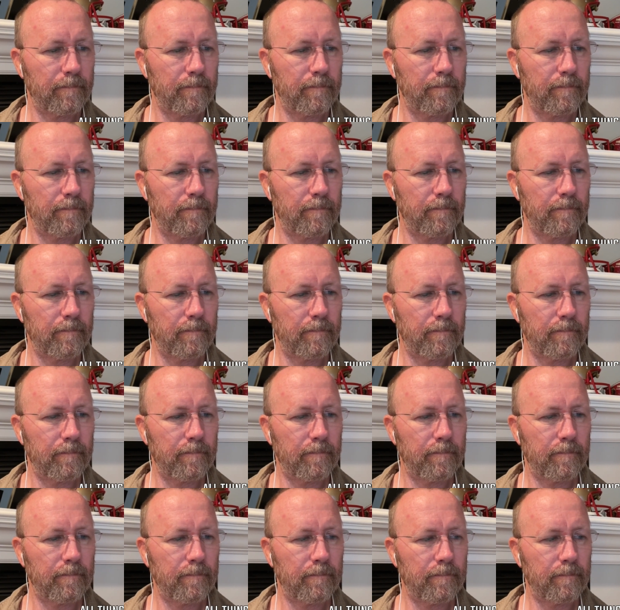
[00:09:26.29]

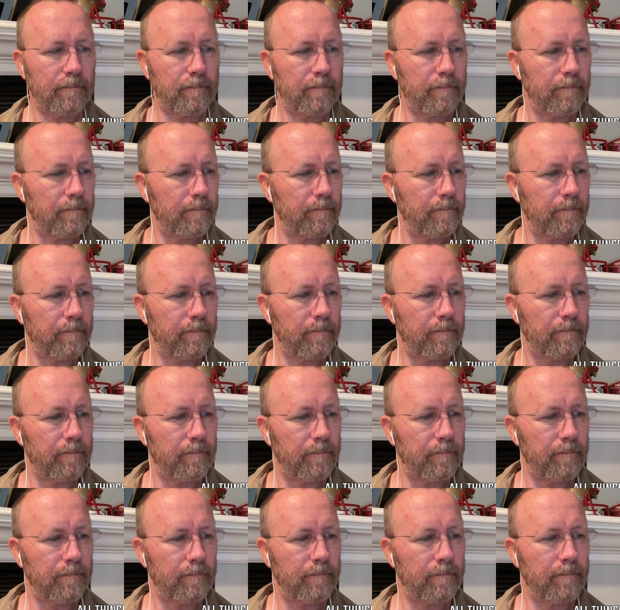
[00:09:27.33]

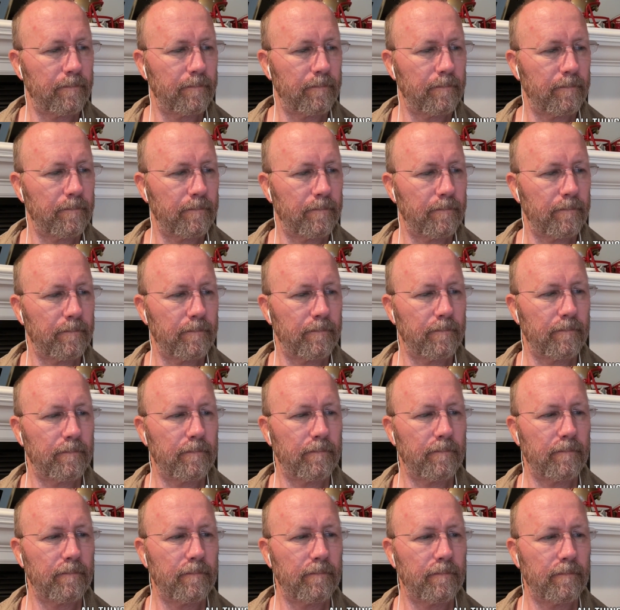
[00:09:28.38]

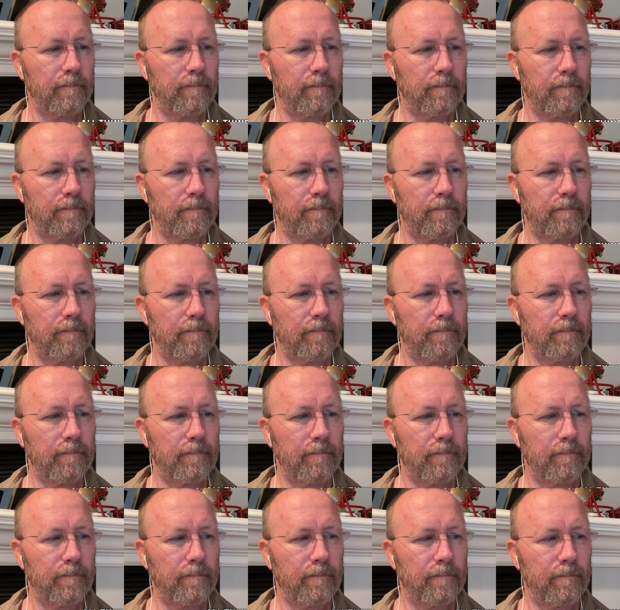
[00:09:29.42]

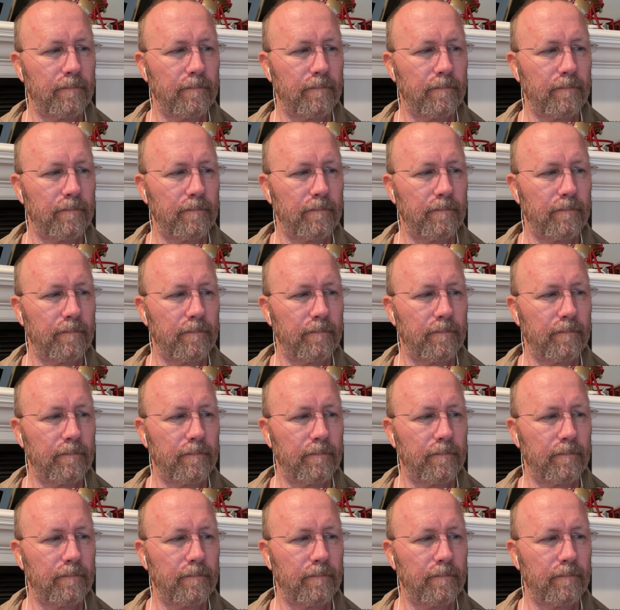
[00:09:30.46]
The person shown says nothing.